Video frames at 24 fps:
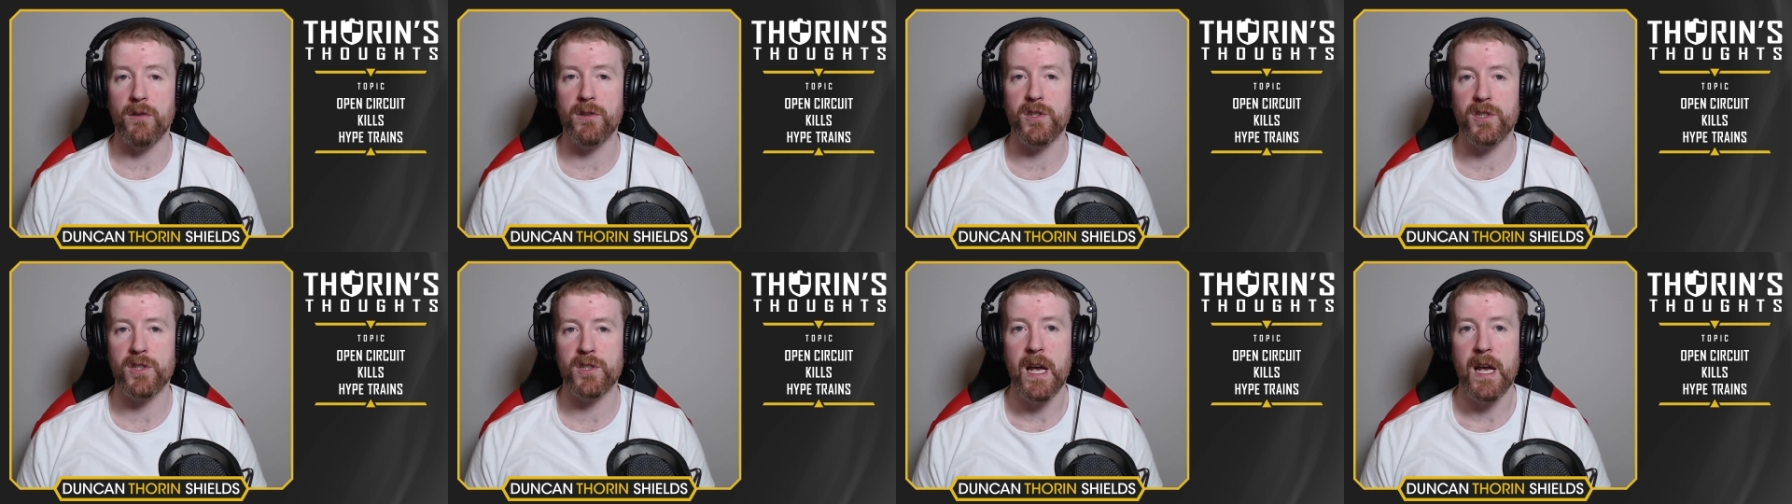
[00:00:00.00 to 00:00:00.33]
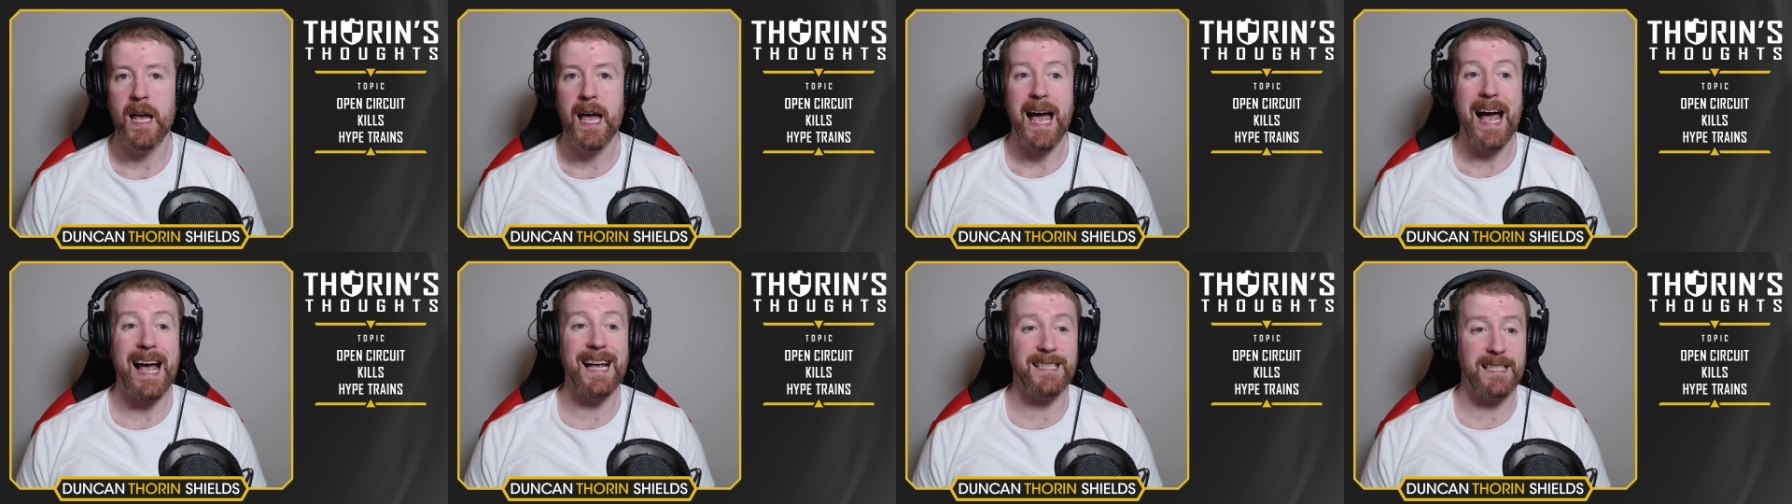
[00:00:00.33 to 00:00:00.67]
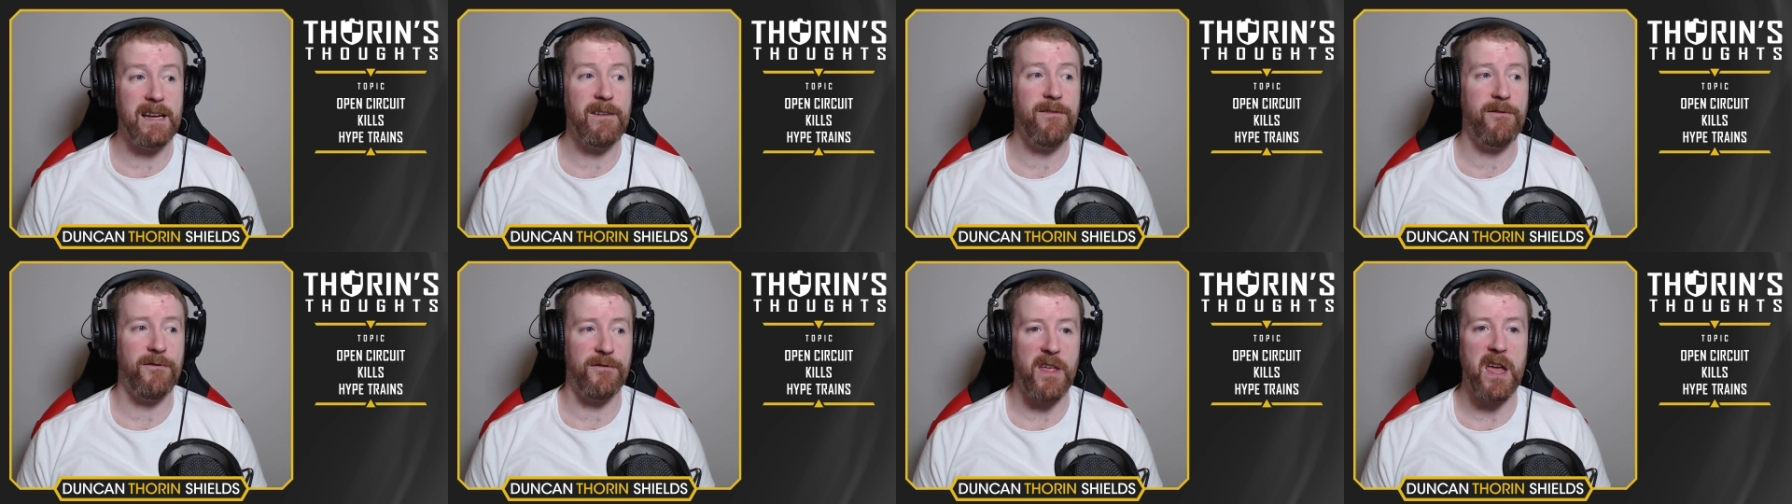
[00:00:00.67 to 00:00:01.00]
results as
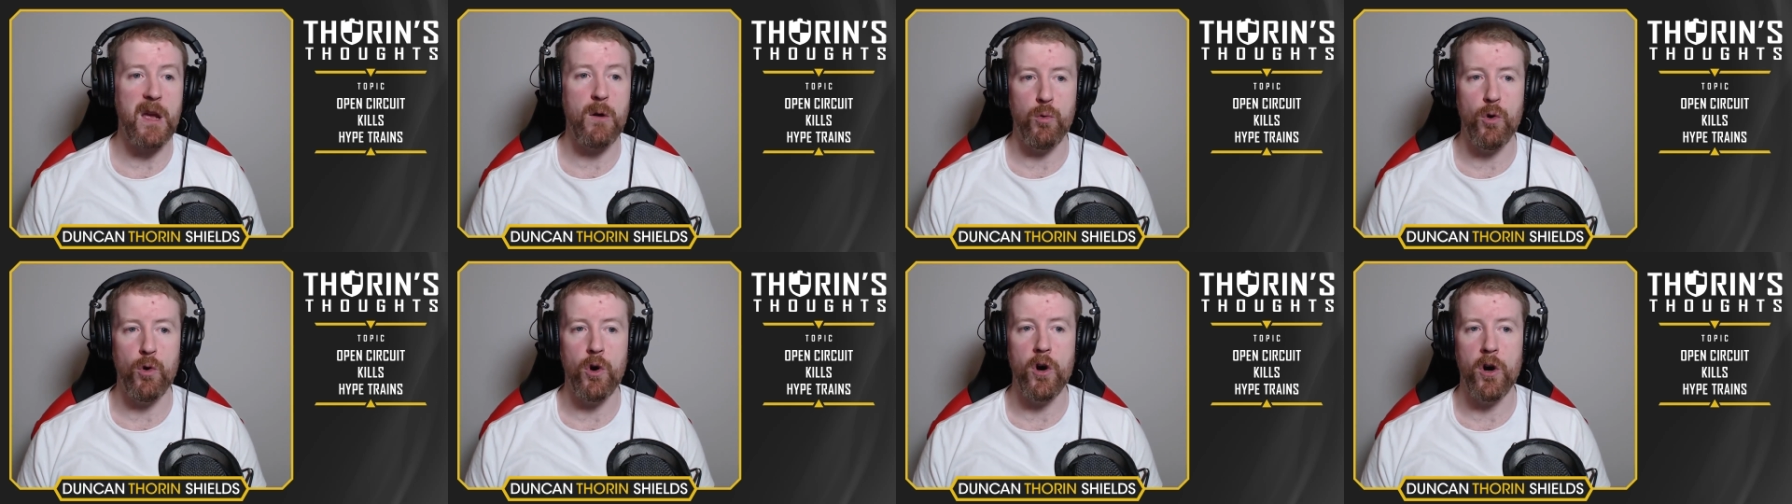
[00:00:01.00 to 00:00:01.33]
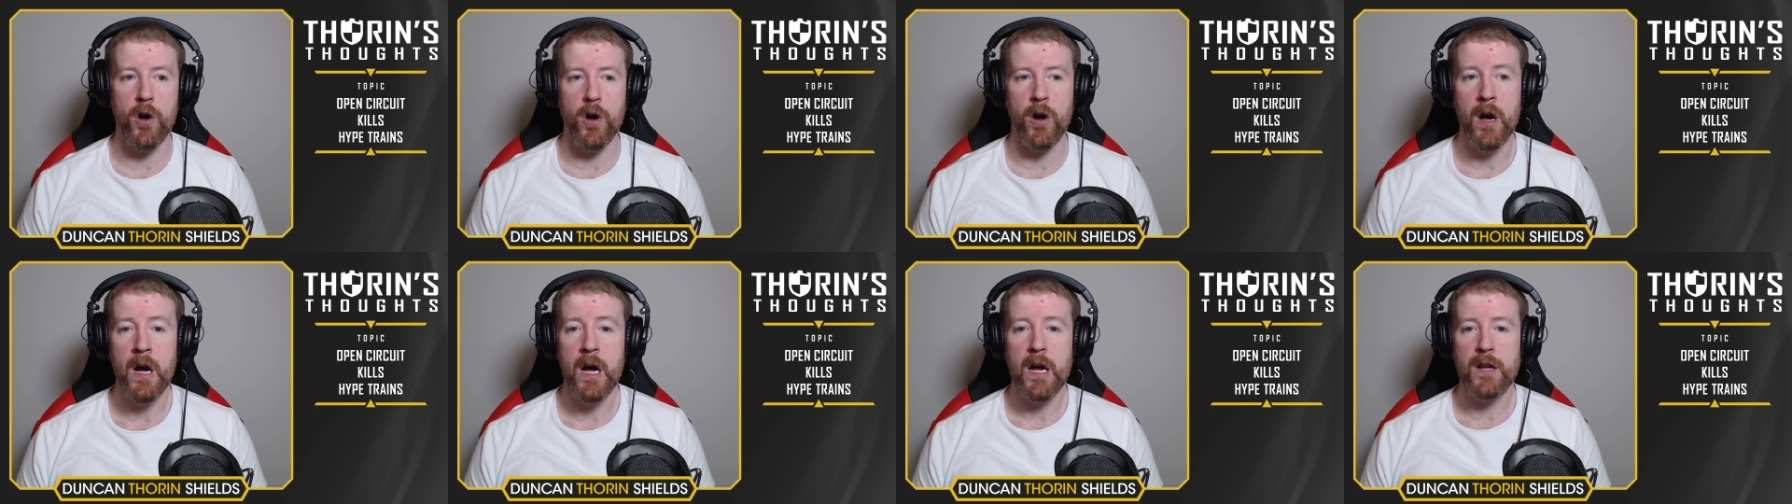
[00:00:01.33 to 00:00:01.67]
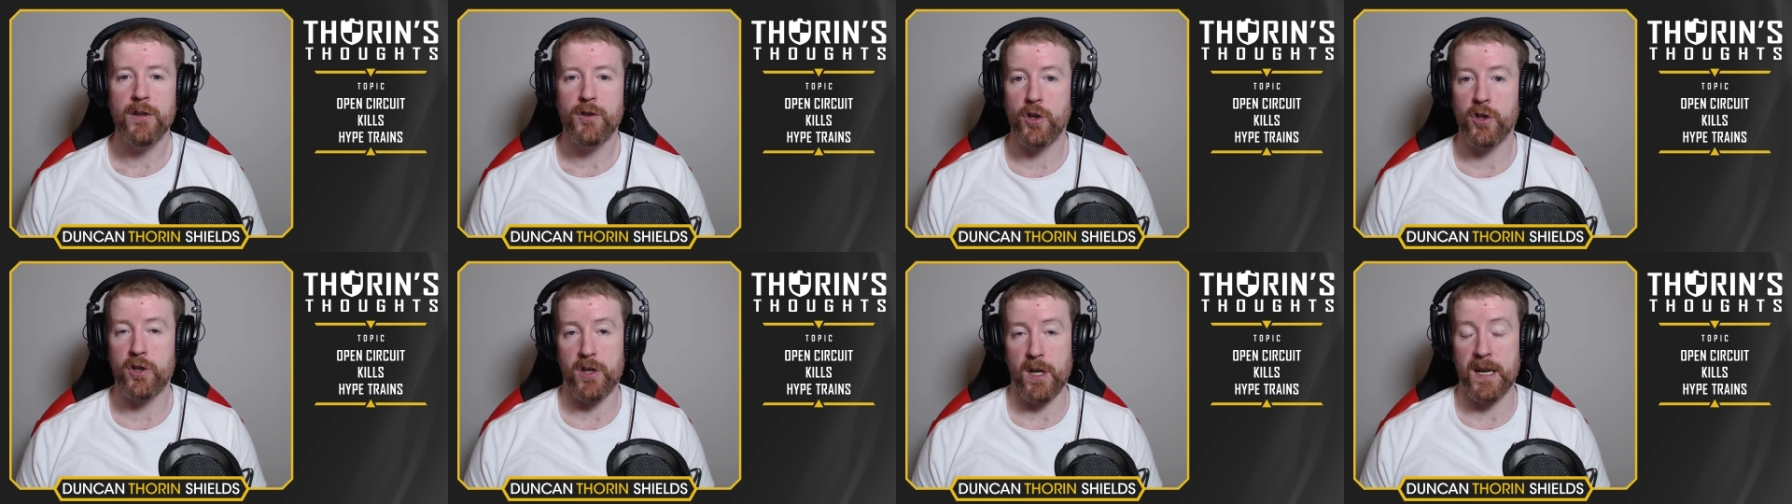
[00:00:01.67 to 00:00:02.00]
if they were
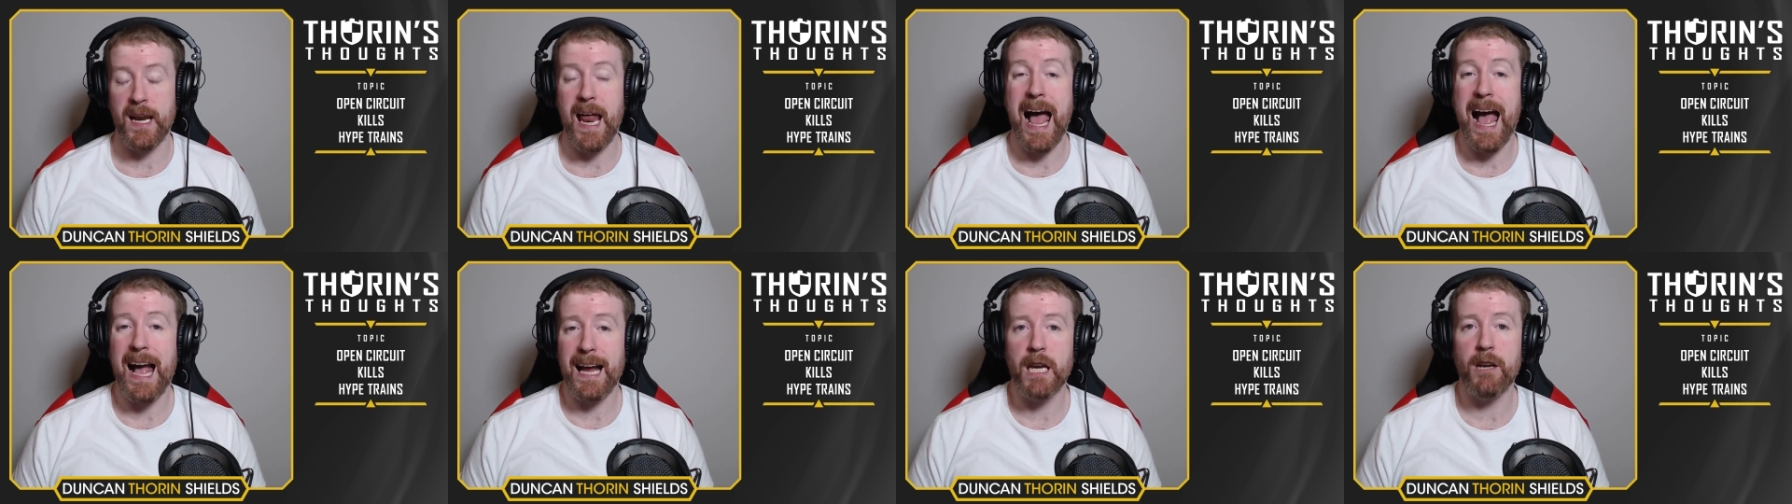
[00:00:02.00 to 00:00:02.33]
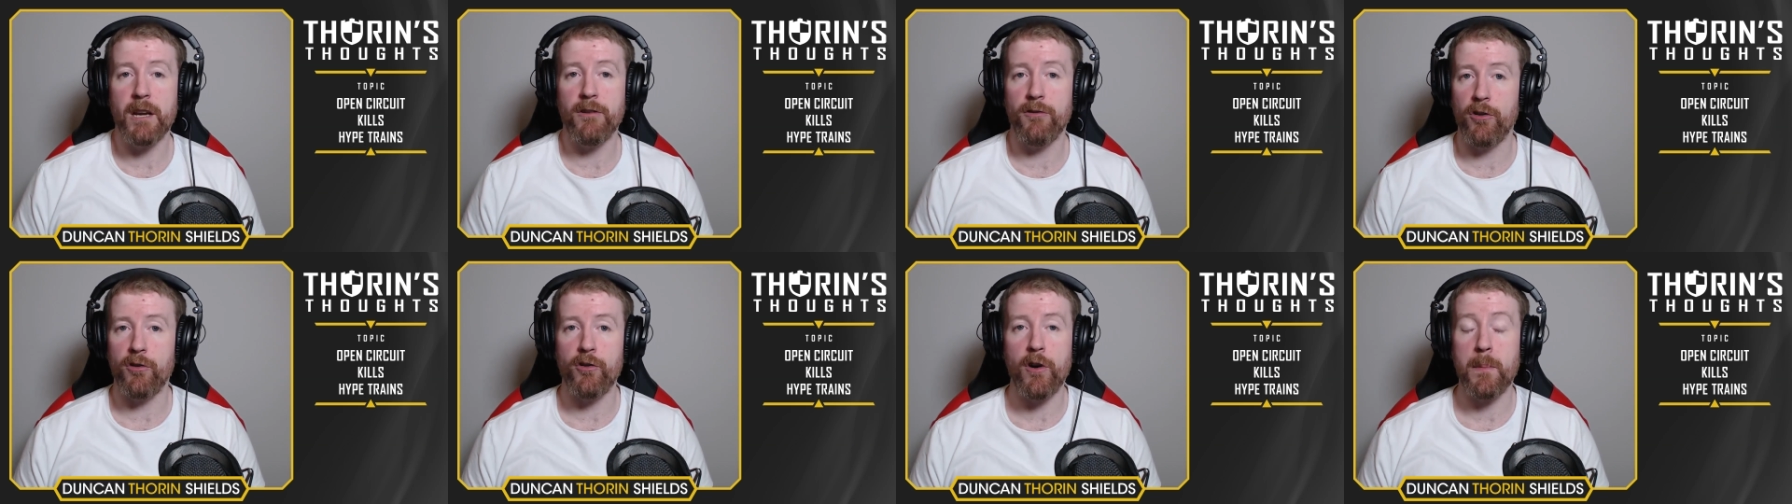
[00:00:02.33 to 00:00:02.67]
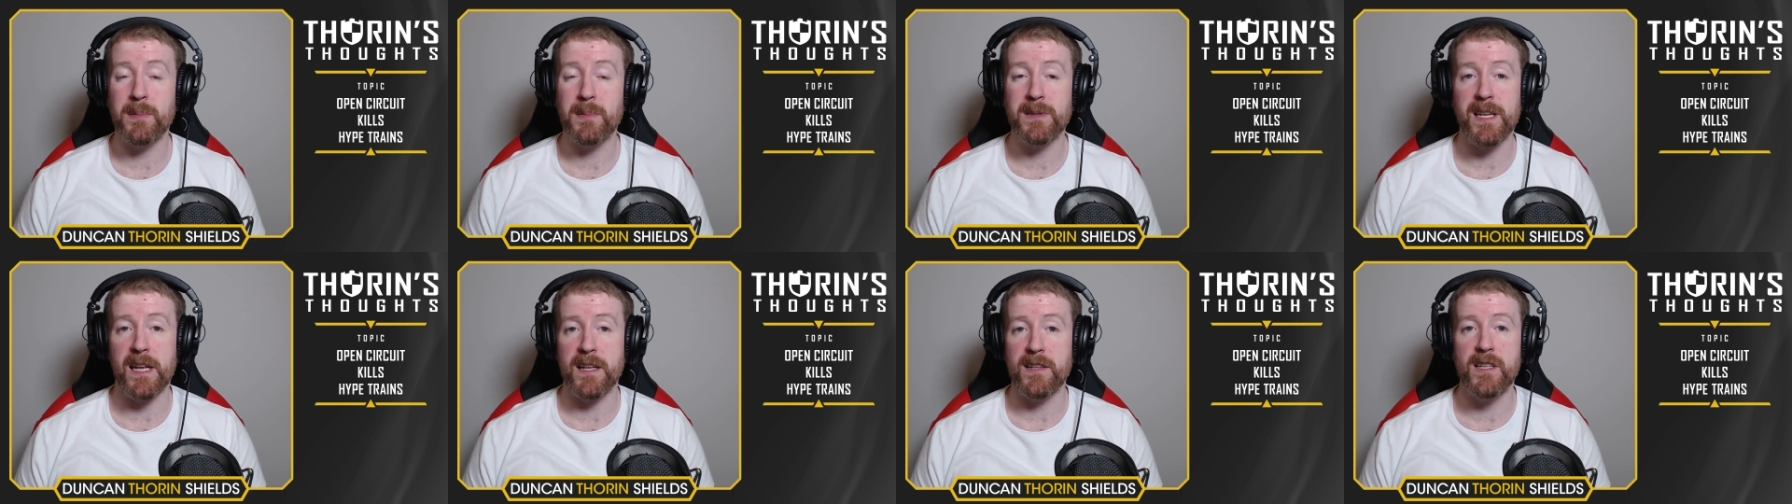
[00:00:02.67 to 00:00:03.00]
just an accurate
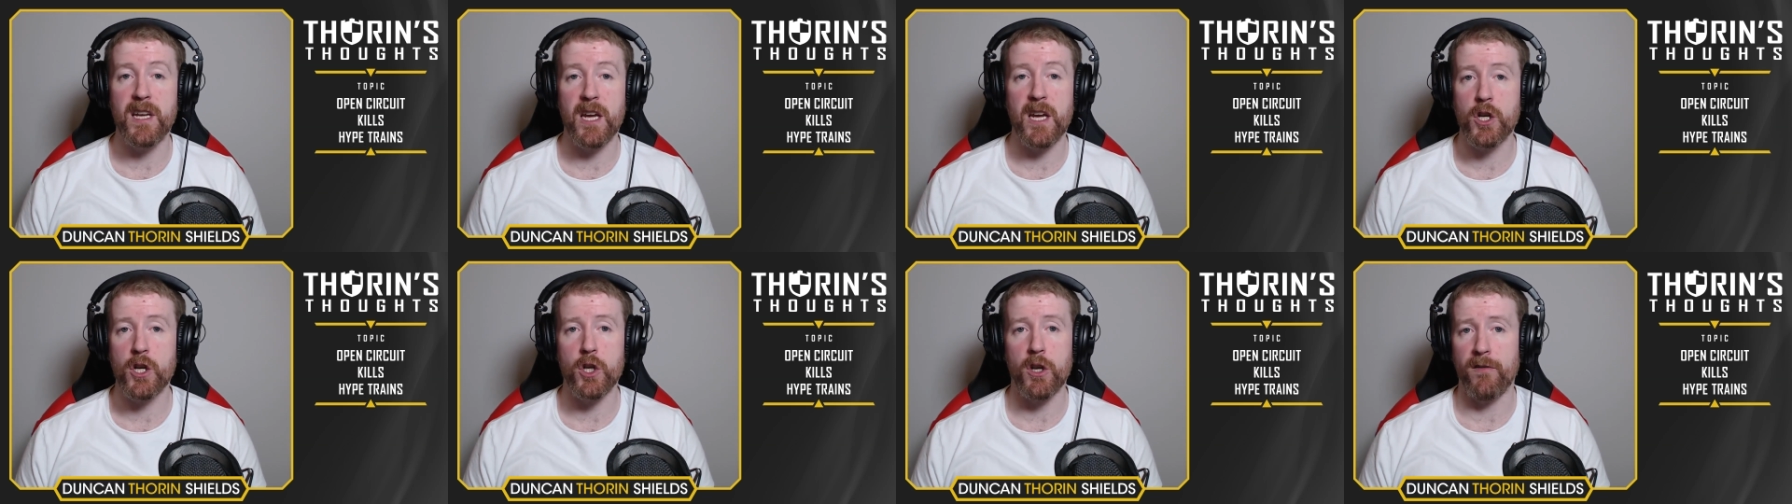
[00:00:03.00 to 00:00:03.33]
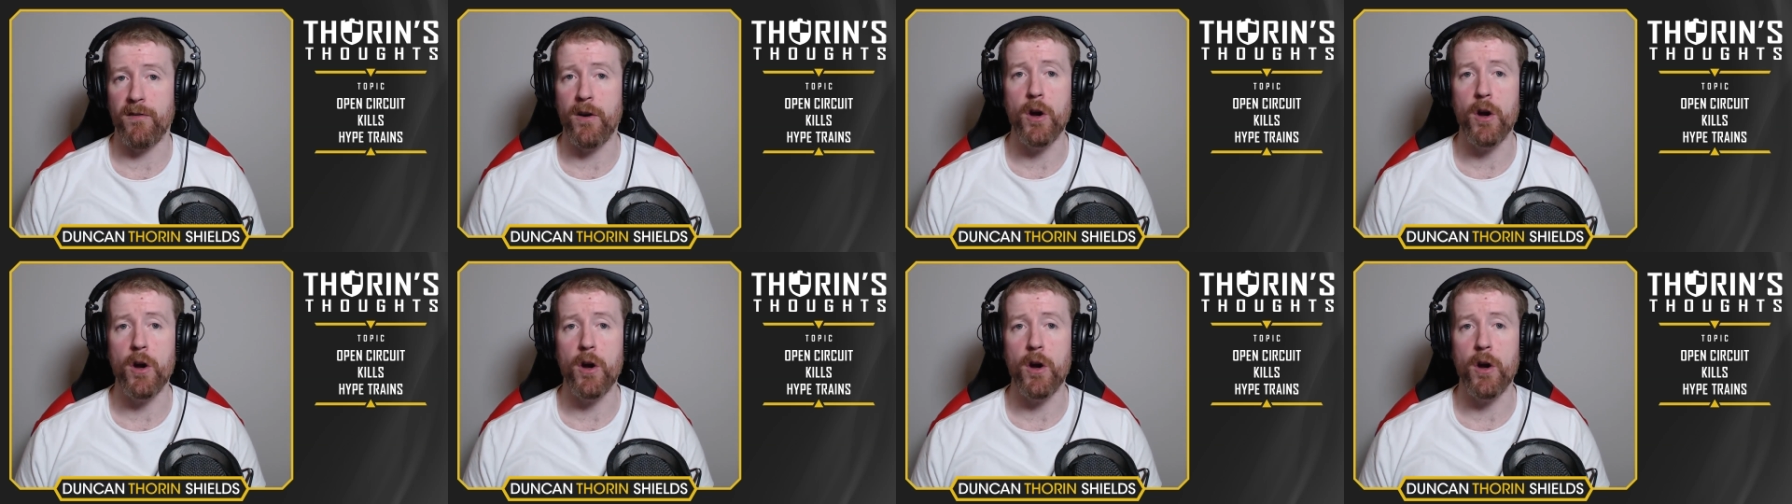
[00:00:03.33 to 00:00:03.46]
representation